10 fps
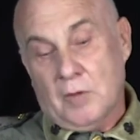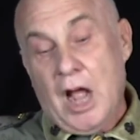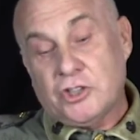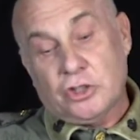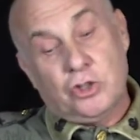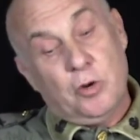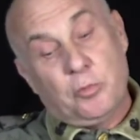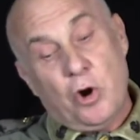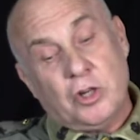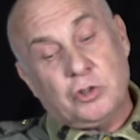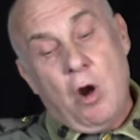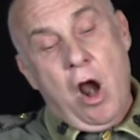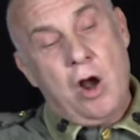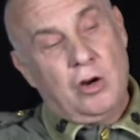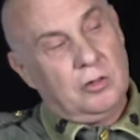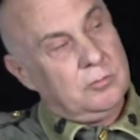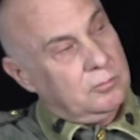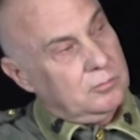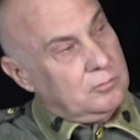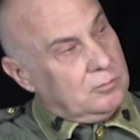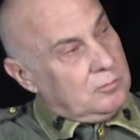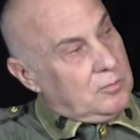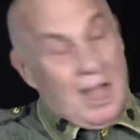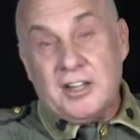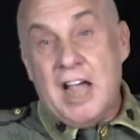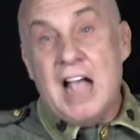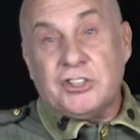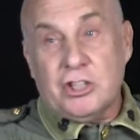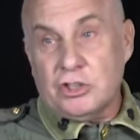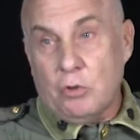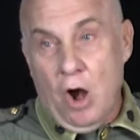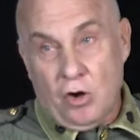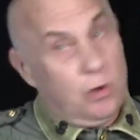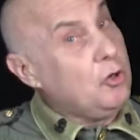I should do Brutus wrong and Cassius wrong,